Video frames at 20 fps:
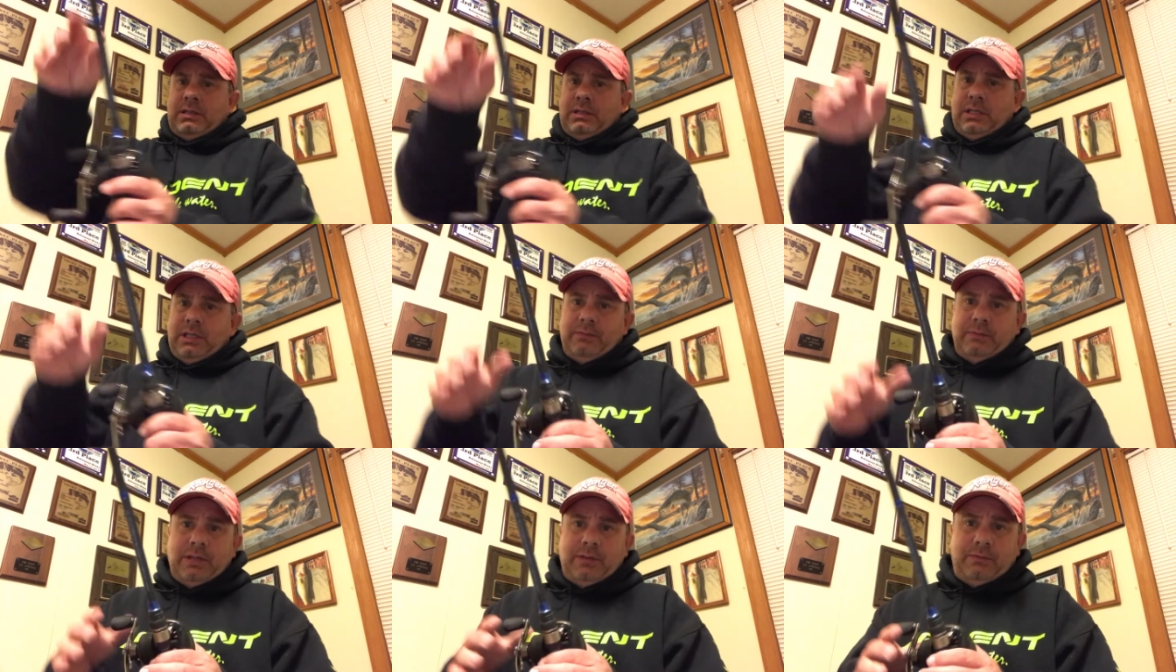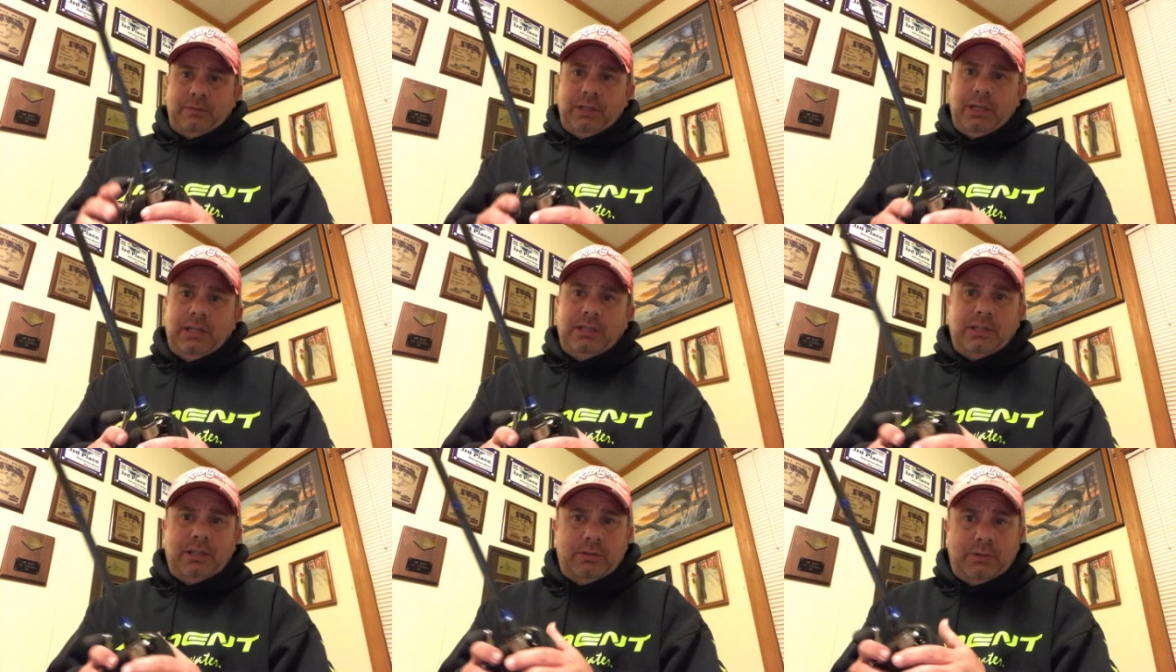if that
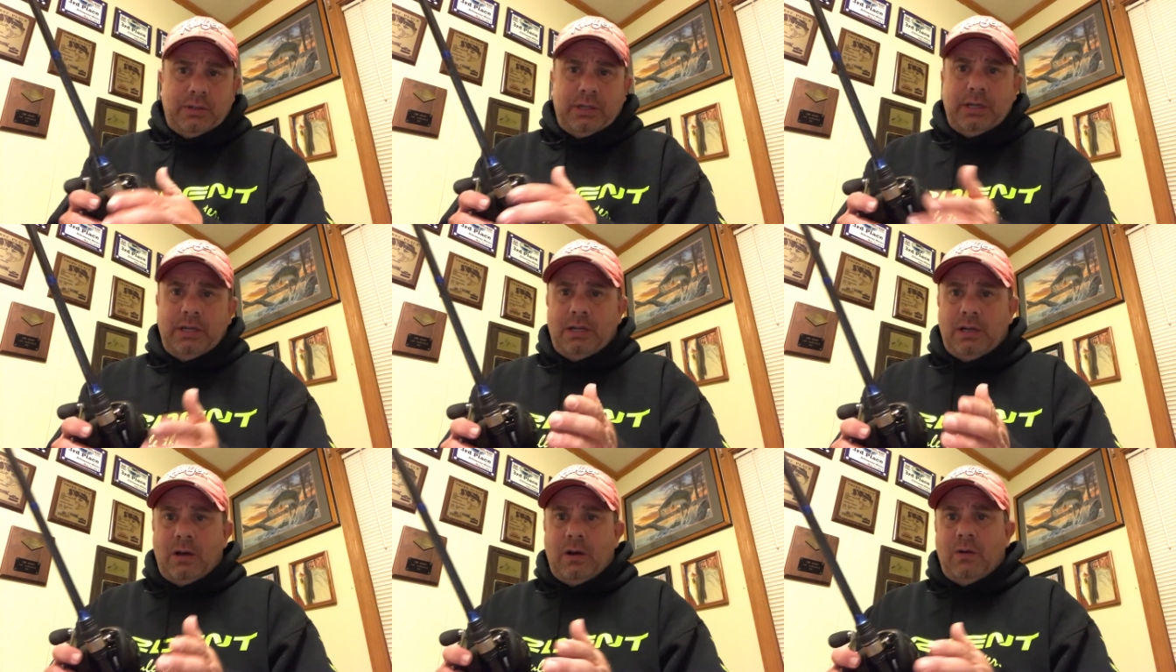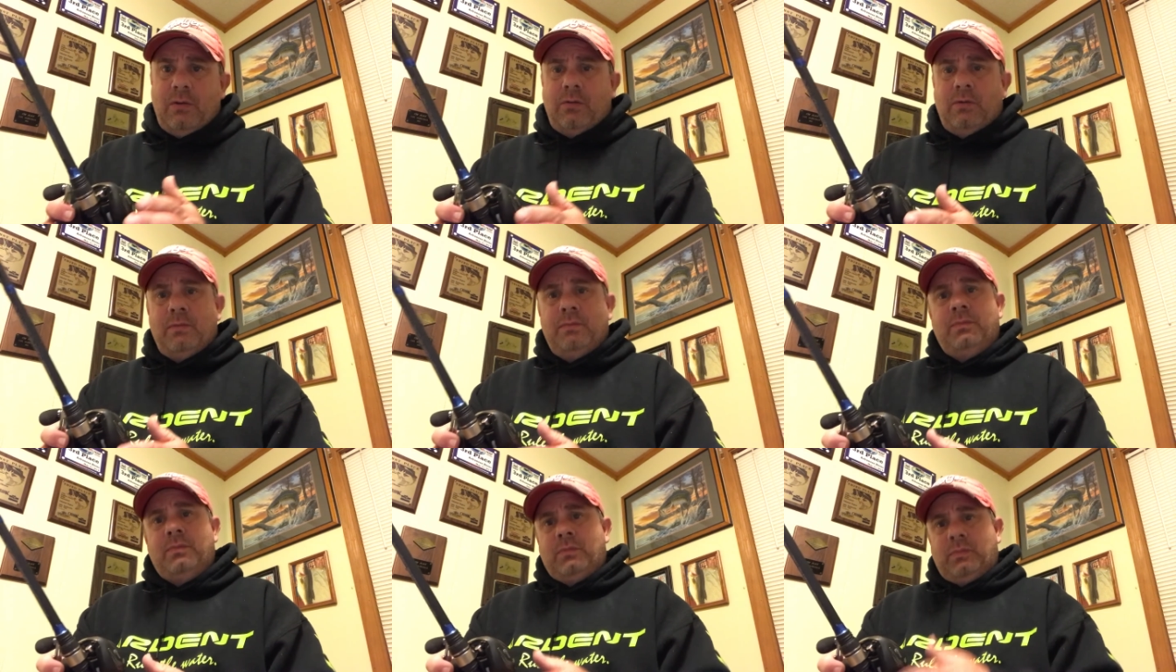fish is running
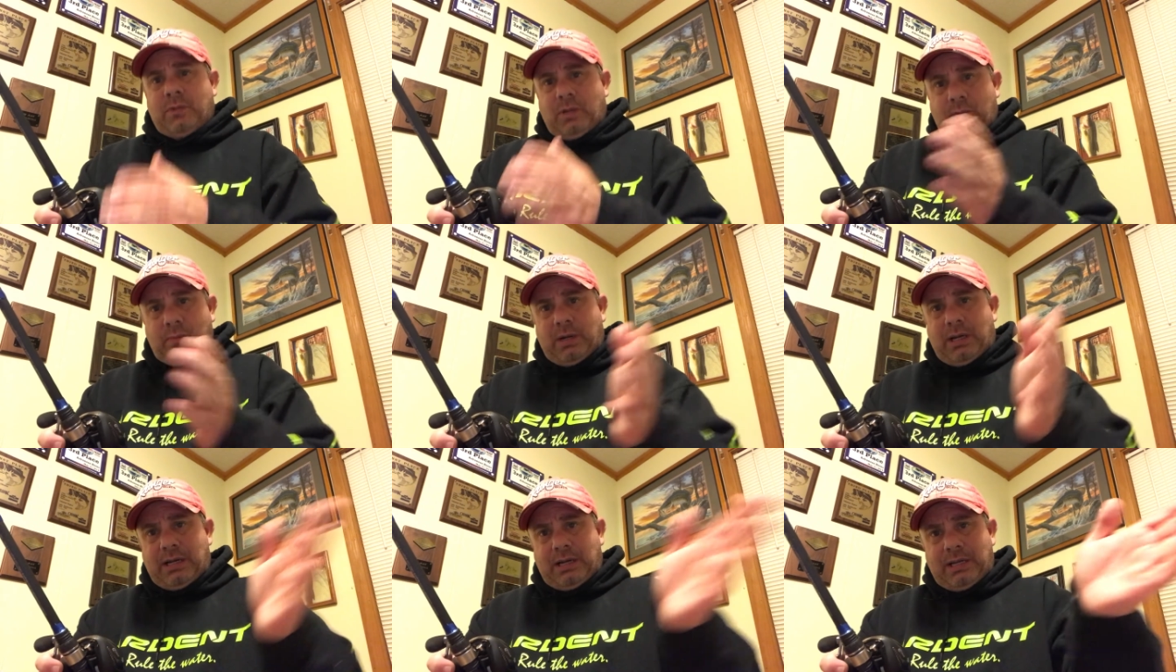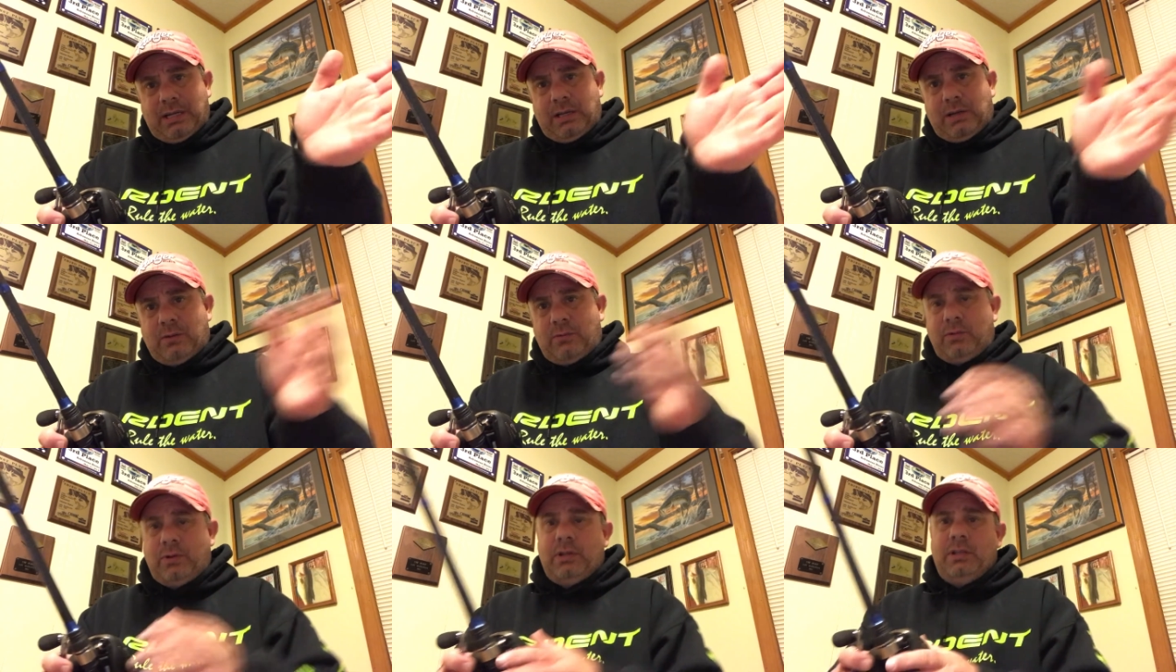off to my
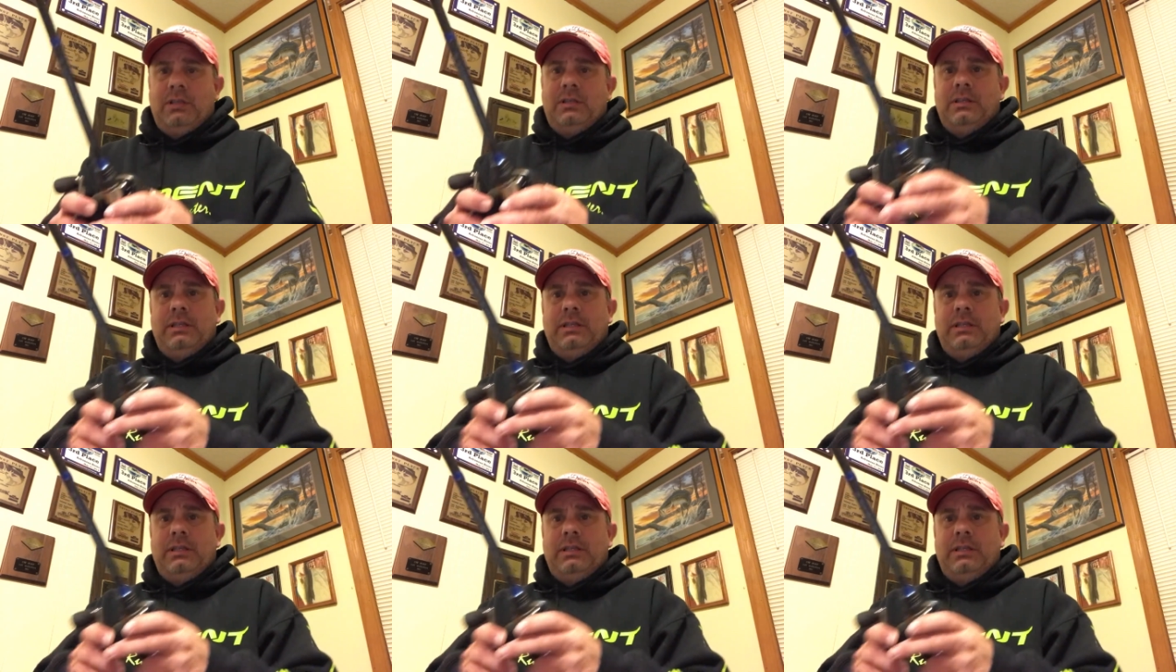left,